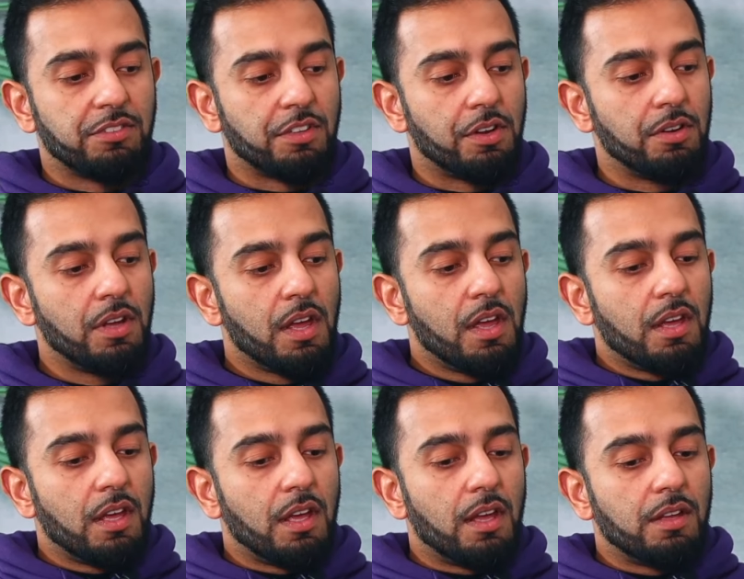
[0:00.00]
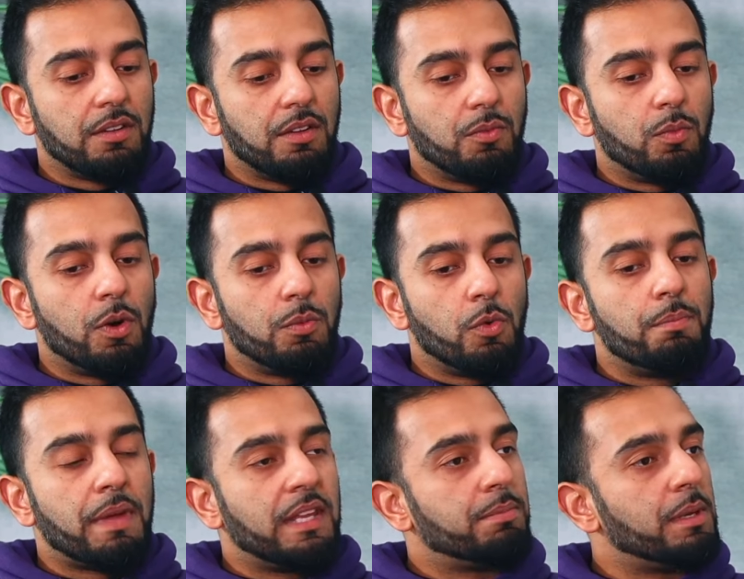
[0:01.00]
So, uh, what, what
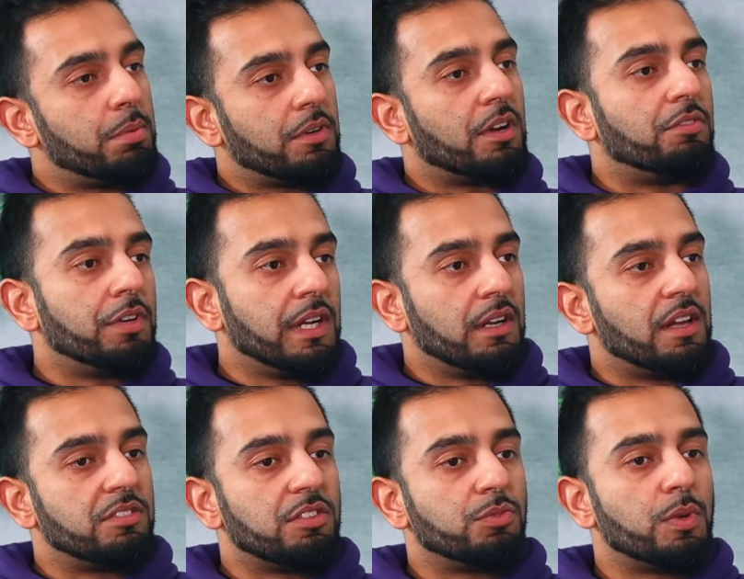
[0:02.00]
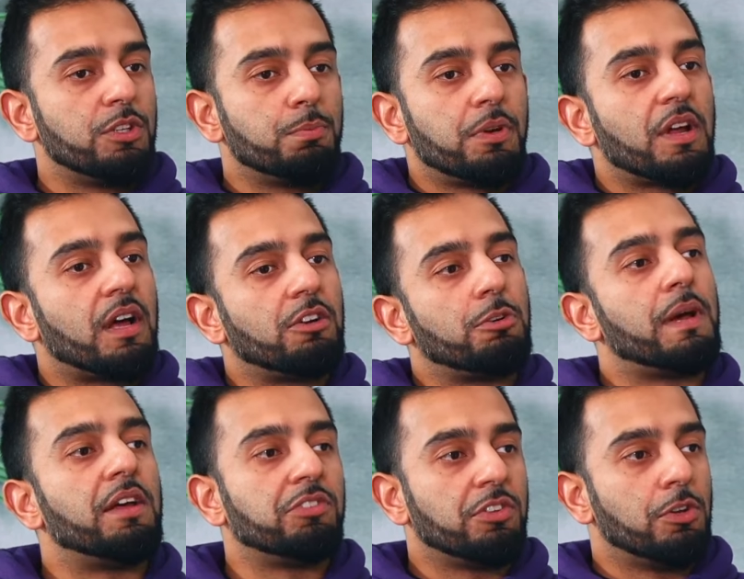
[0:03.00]
many people don't realize is when you put
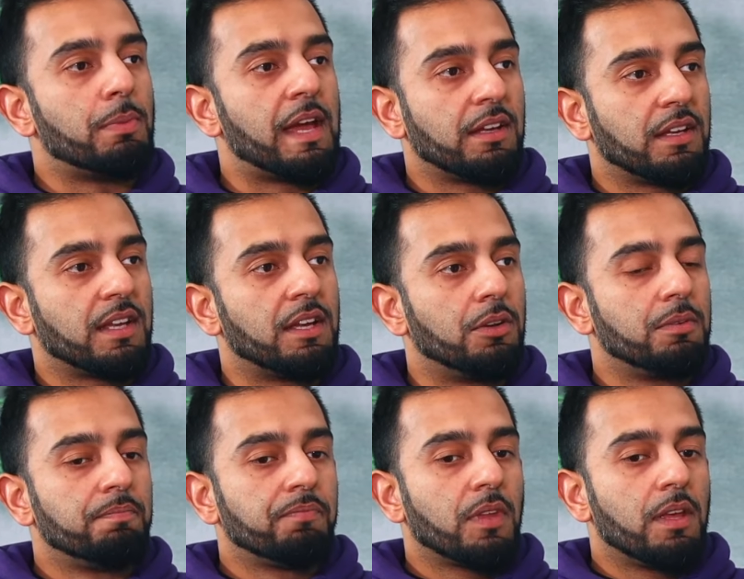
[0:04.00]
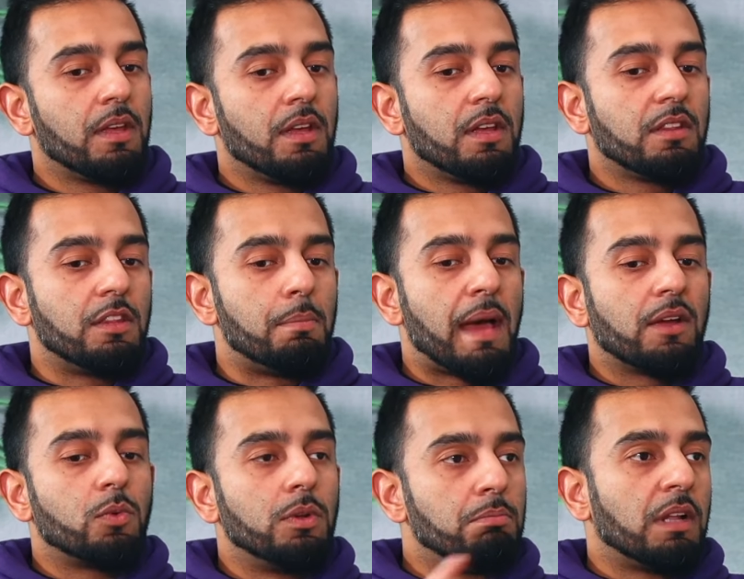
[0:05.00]
£100 in your bank account, the
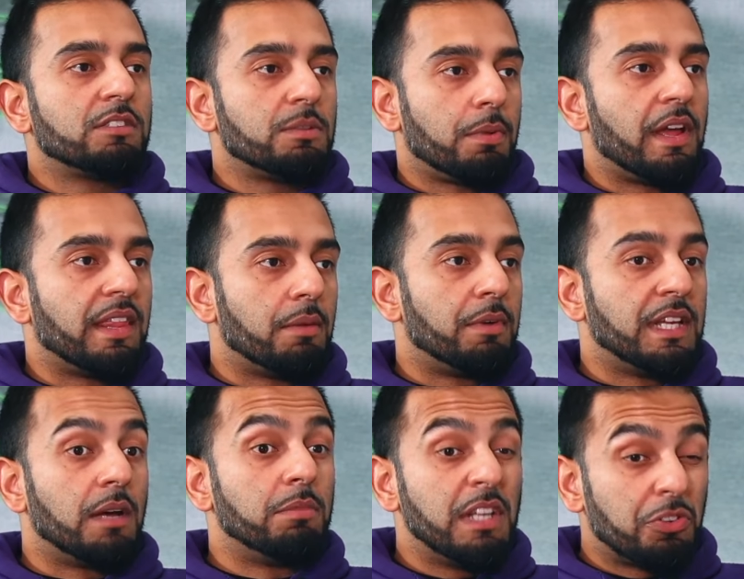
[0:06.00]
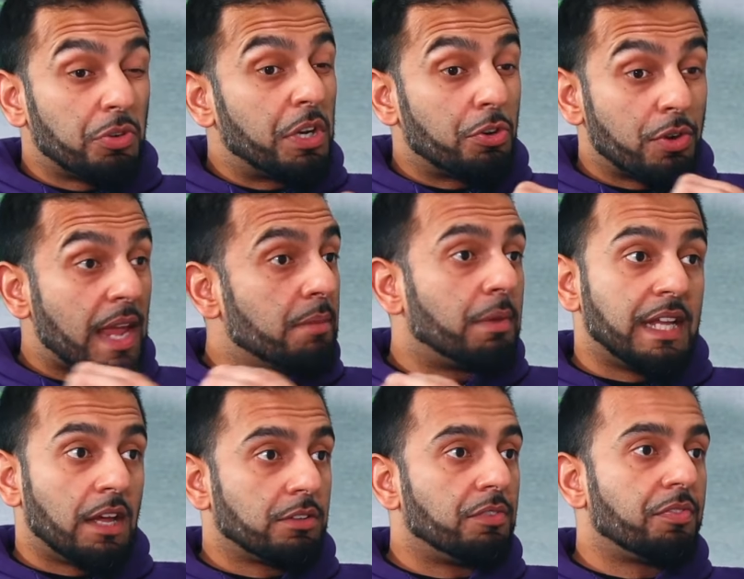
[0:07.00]
bank will multiply that money up, literally create money
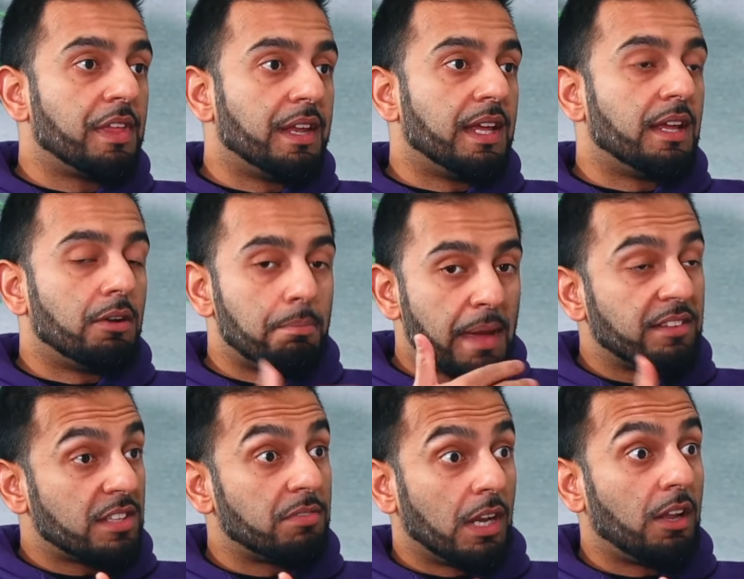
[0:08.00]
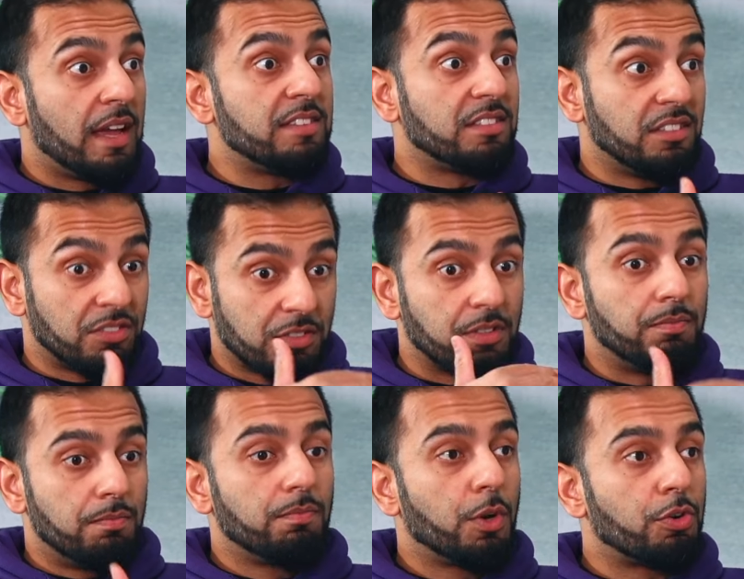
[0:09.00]
out of thin air. And banks have a license to
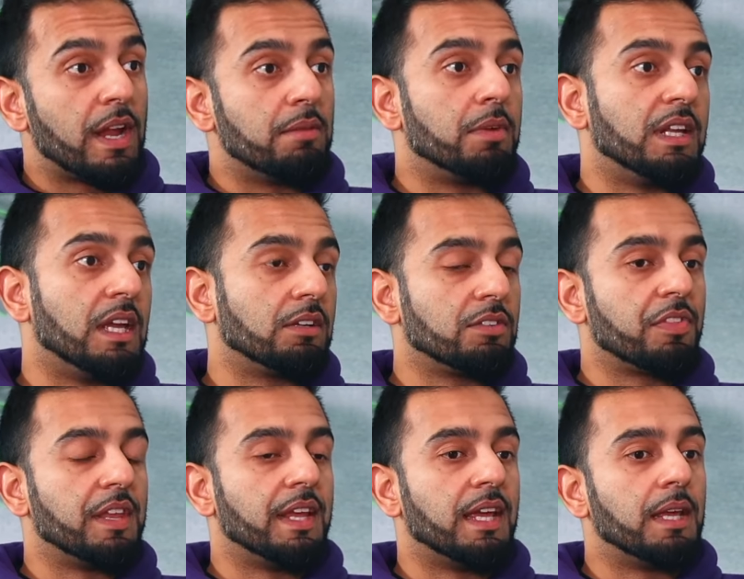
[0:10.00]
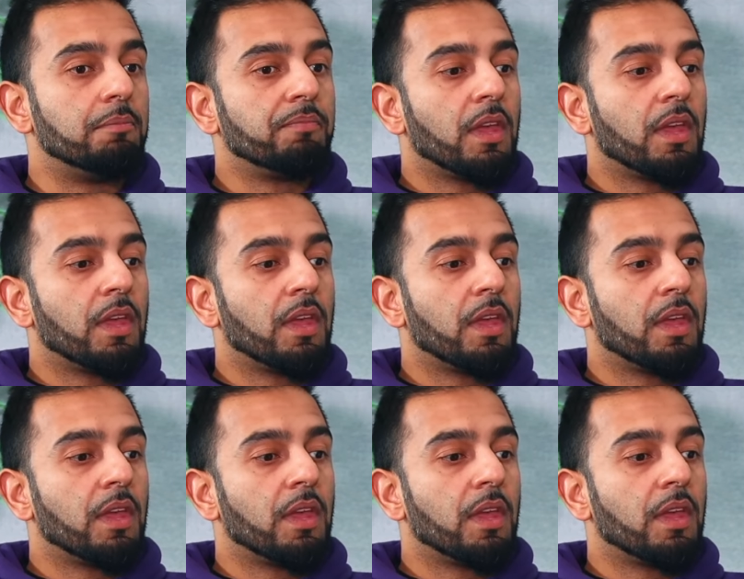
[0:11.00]
create money out of thin air.